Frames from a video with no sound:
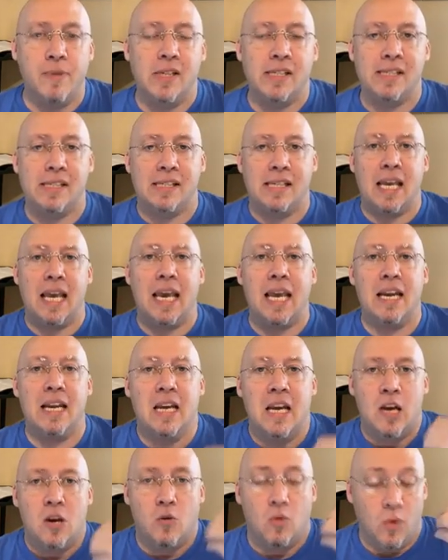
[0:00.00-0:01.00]
The
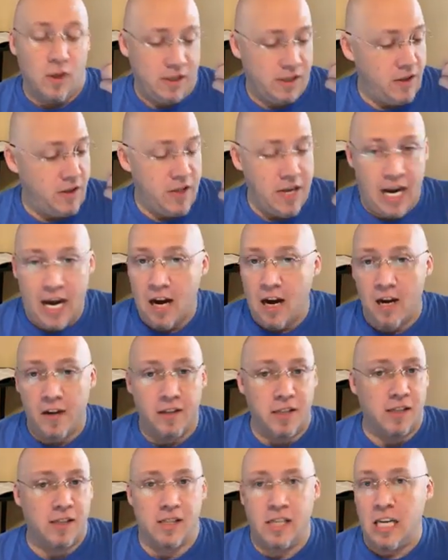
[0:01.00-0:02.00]
seed was there,
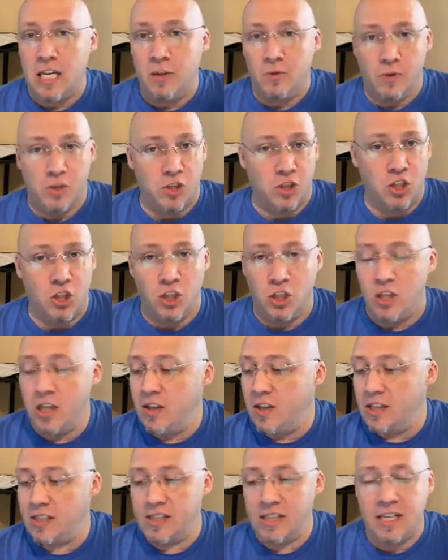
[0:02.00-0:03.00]
the seed was
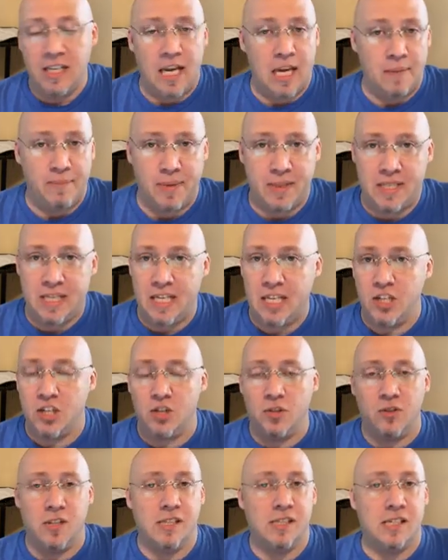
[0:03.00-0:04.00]
good, the seed had
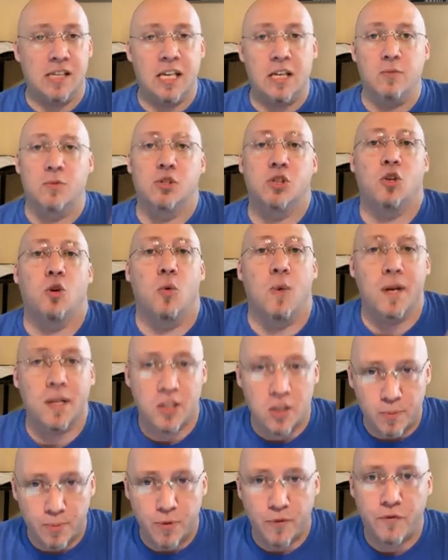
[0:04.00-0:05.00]
potential, the seed was going
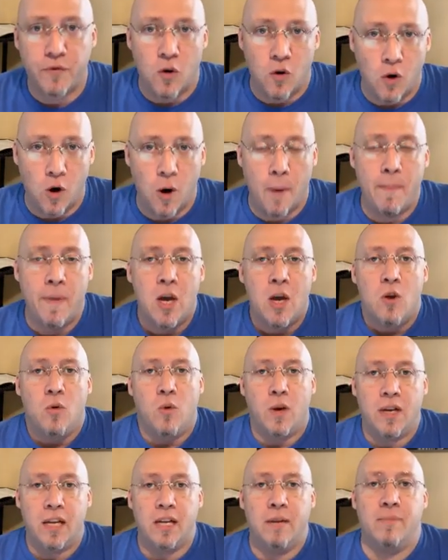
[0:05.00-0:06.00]
to perform
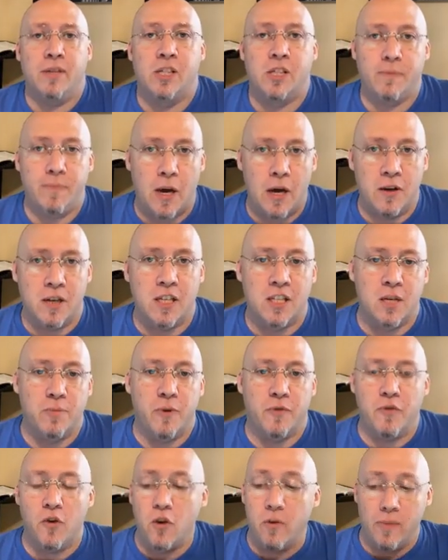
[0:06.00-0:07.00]
what it had been spoken to
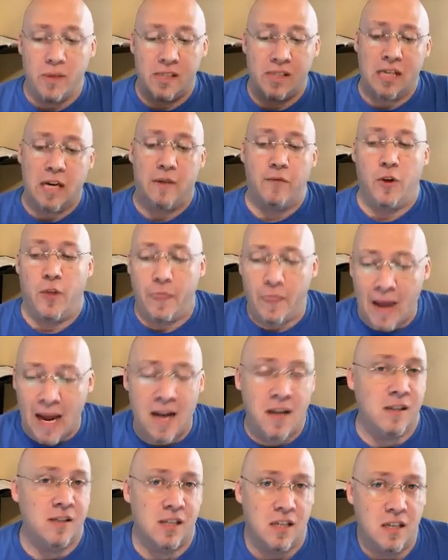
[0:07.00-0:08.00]
perform, but several
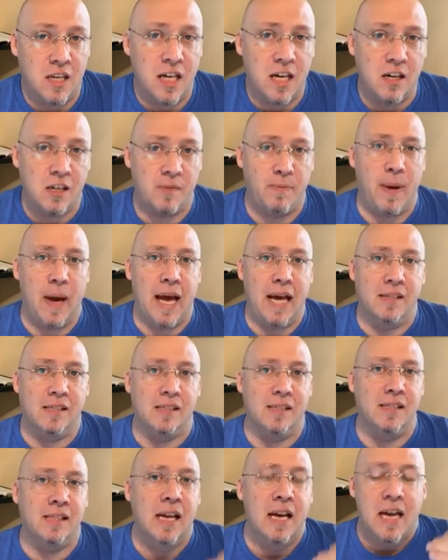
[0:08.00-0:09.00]
thousand years
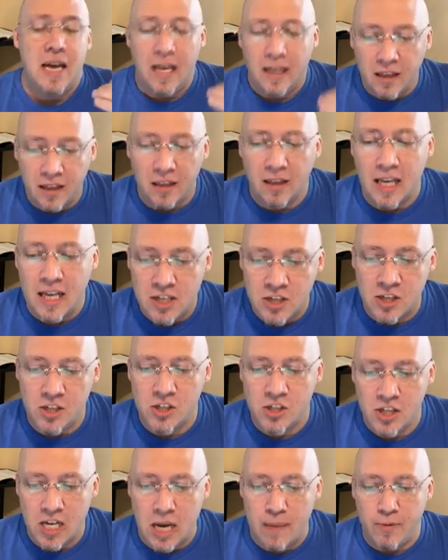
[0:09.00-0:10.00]
passes, and
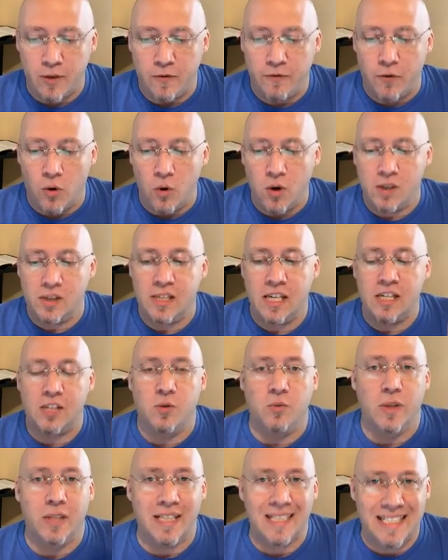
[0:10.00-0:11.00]
Galatians chapter 4 says,
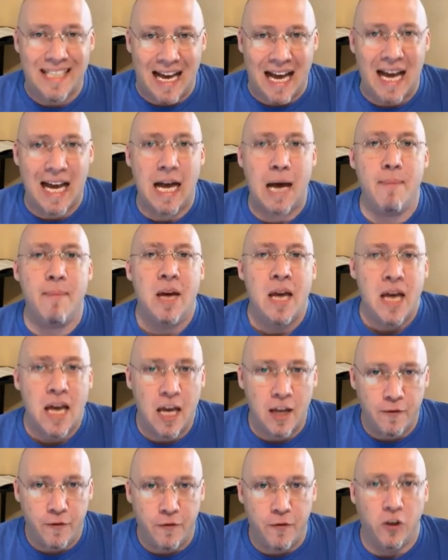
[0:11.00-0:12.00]
When the time
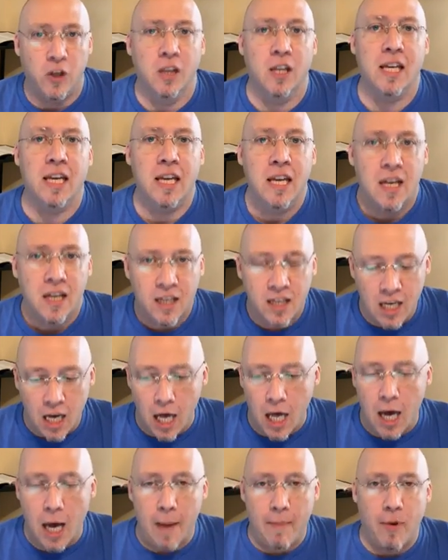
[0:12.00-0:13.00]
had fully
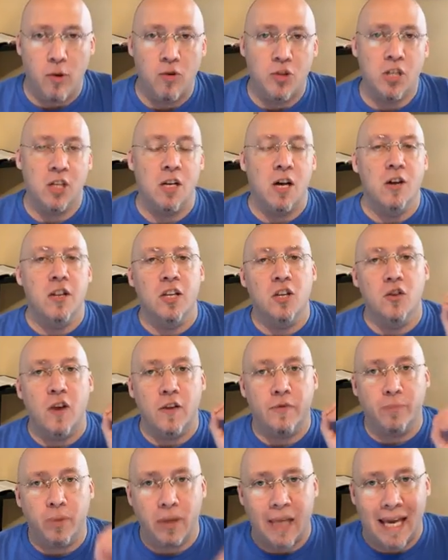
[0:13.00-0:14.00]
come, I want you to know that you
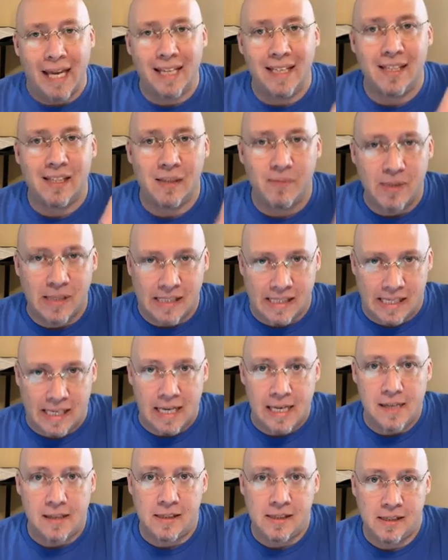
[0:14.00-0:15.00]
have planted some
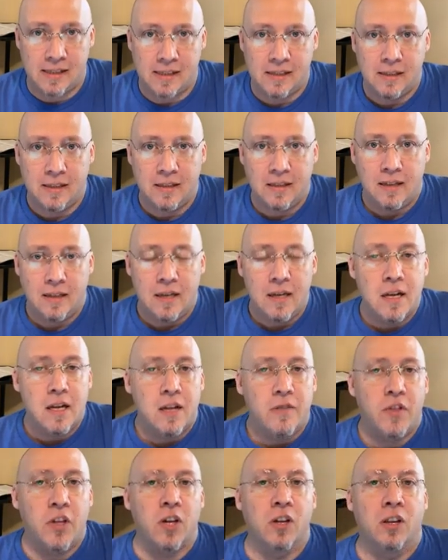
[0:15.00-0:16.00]
seeds
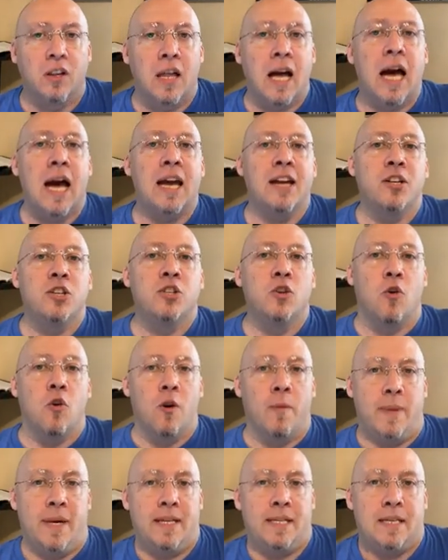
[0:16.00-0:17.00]
that are lying
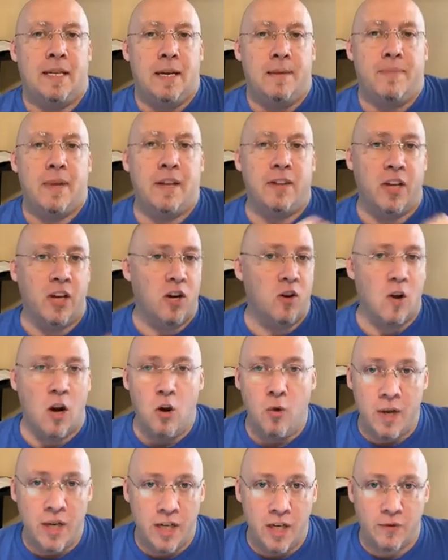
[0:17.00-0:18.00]
dormant and they
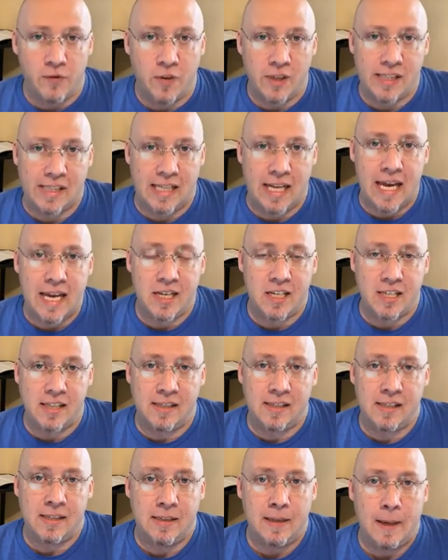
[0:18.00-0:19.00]
grow in different
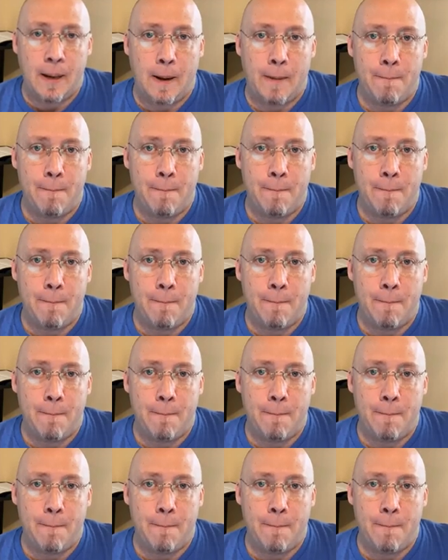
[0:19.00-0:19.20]
stages.